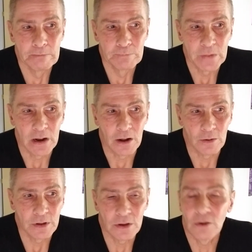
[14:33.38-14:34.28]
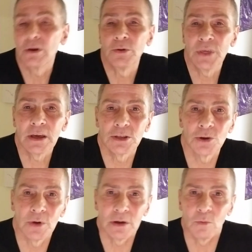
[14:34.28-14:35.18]
You think it's
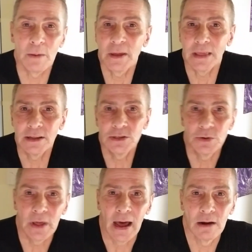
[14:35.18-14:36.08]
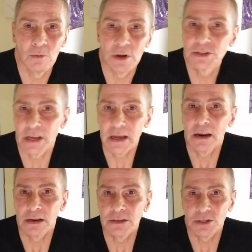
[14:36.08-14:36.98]
only women that do that once they
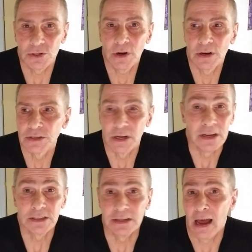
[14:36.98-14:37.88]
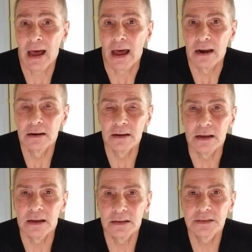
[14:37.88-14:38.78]
get into drugs, and it's not.
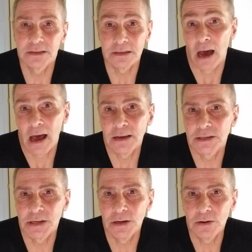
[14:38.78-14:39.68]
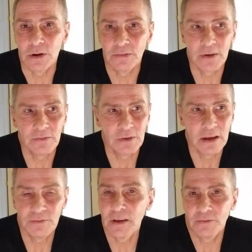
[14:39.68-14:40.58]
It's guys too.
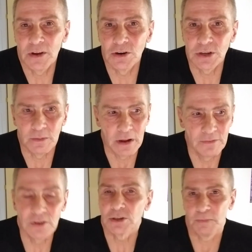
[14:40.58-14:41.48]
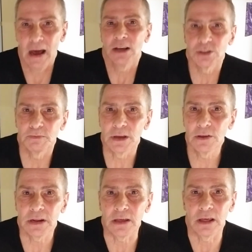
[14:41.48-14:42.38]
If there's a
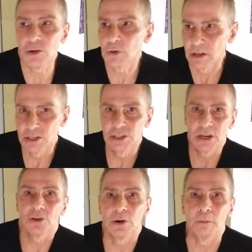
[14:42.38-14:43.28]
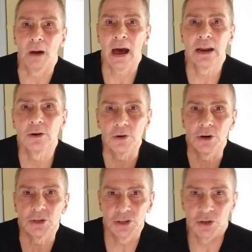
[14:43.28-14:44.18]
possibility that you could sell your body or
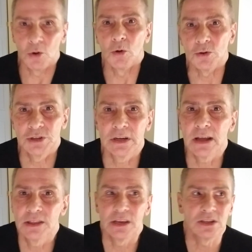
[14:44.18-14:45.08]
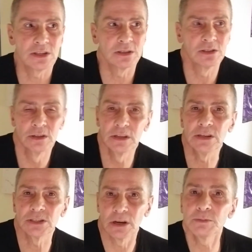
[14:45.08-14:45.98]
your soul to get these
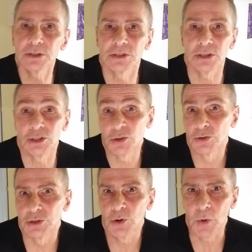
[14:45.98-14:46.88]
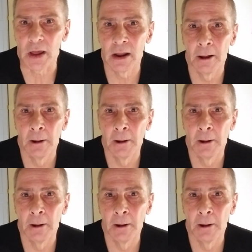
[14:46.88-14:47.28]
substances, you'll do it.